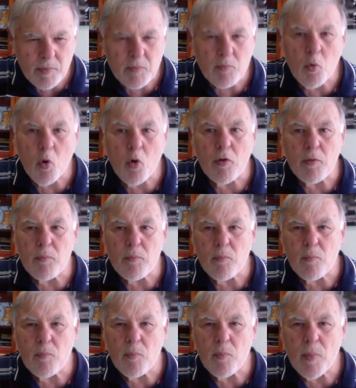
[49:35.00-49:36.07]
you overlooked an
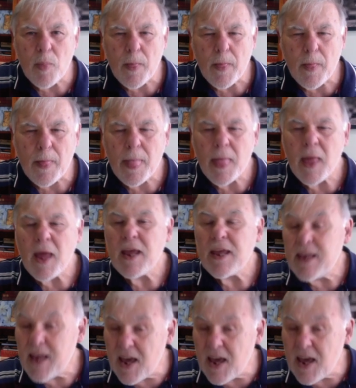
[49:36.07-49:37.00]
opportunity to eventually win material.